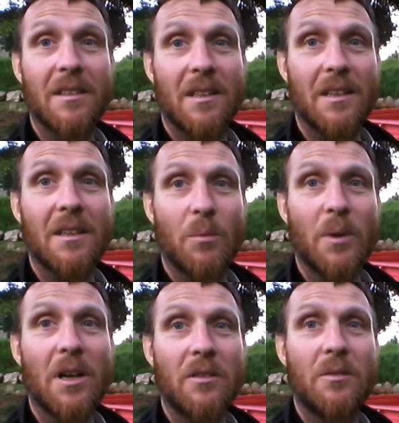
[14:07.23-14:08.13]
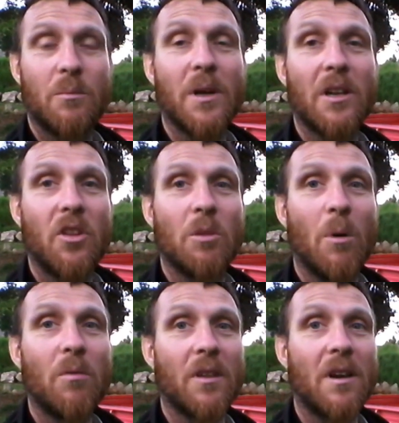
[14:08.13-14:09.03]
when I took them
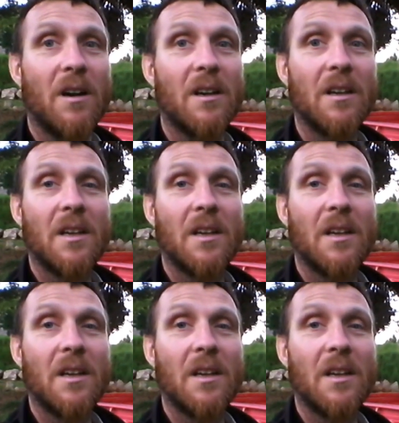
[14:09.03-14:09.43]
off the car.